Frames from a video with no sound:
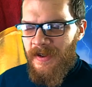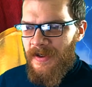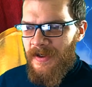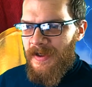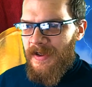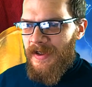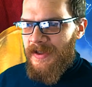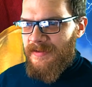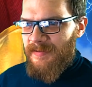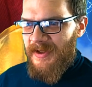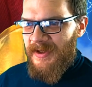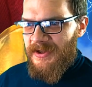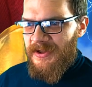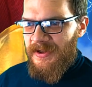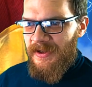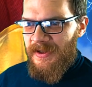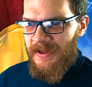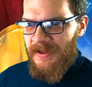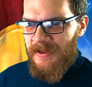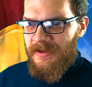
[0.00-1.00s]

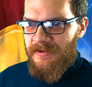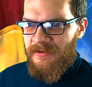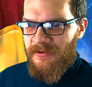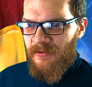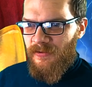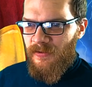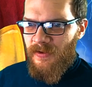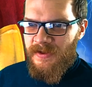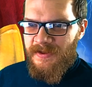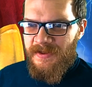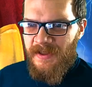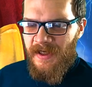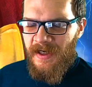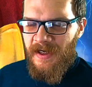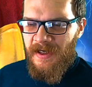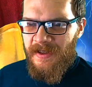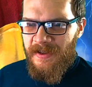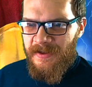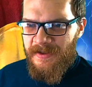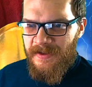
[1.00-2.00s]
especially toward the
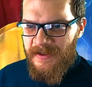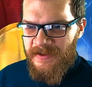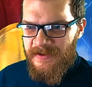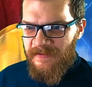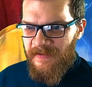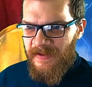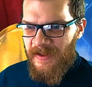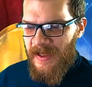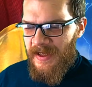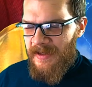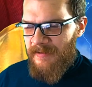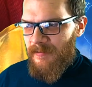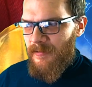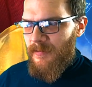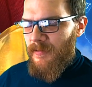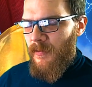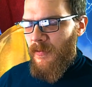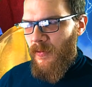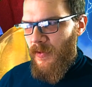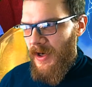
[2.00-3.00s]
higher tiers of the game.
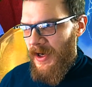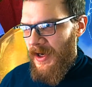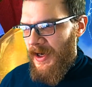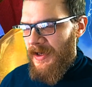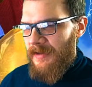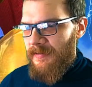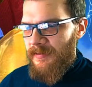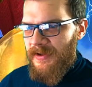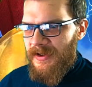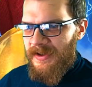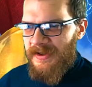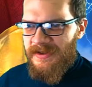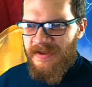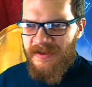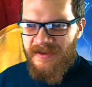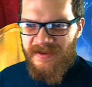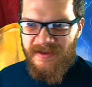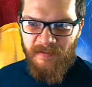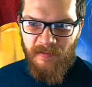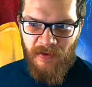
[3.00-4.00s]
Why? Because
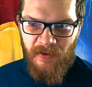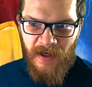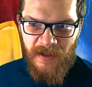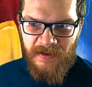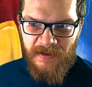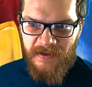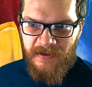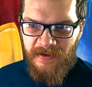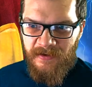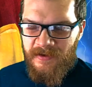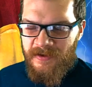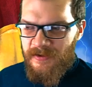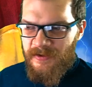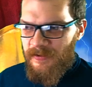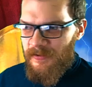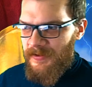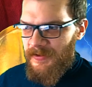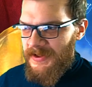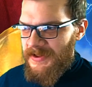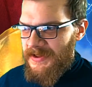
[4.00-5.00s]
it's impractical, it's too
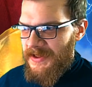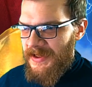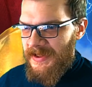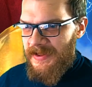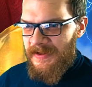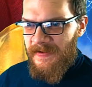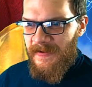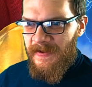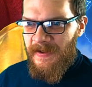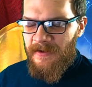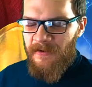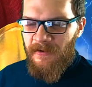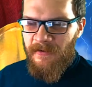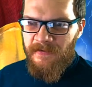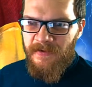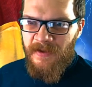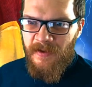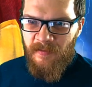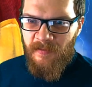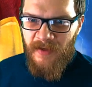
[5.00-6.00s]
risky, and there are
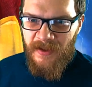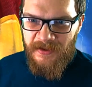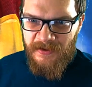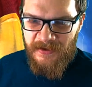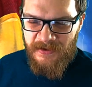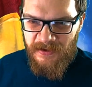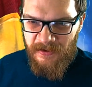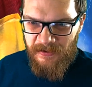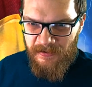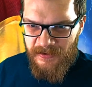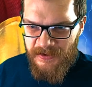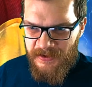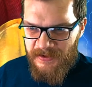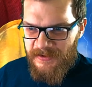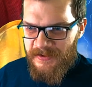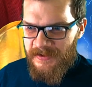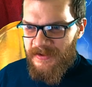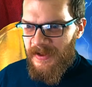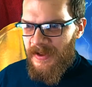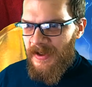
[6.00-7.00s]
often better
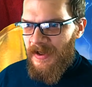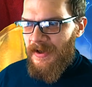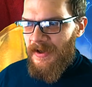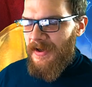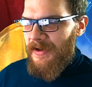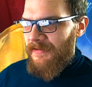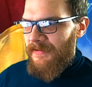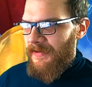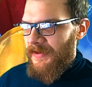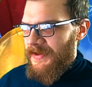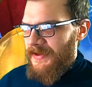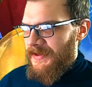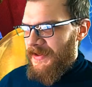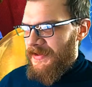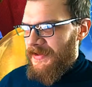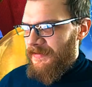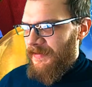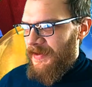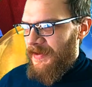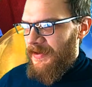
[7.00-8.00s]
solutions. For
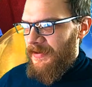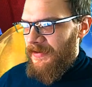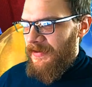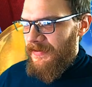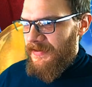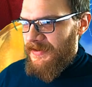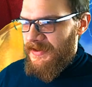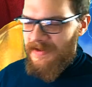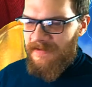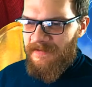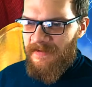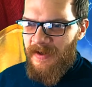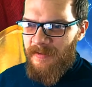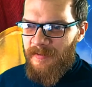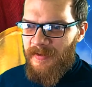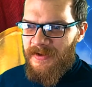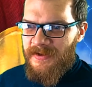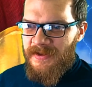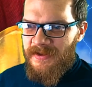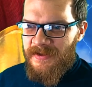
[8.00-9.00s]
instance, when you use that five
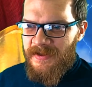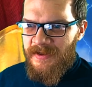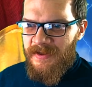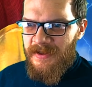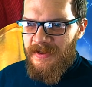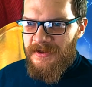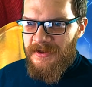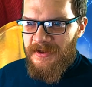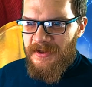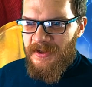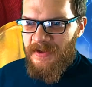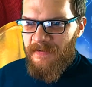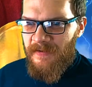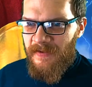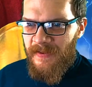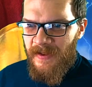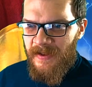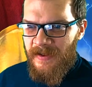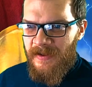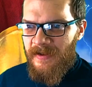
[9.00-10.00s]
percent synergy team
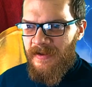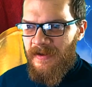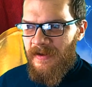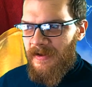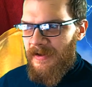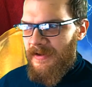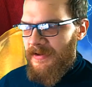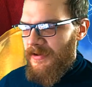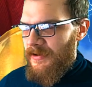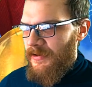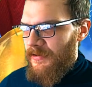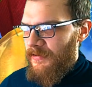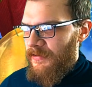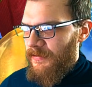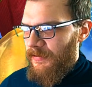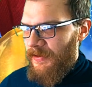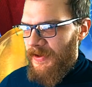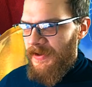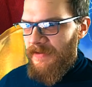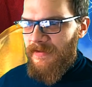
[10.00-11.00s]
thing, uh, you
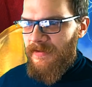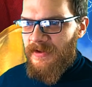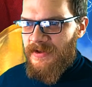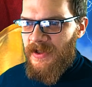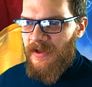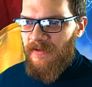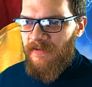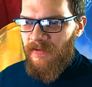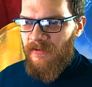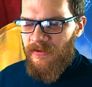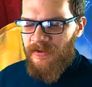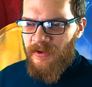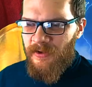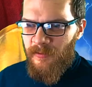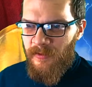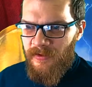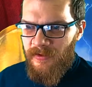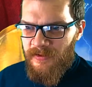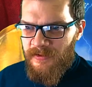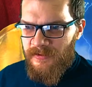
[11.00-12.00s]
leave yourself
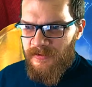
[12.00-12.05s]
vulnerable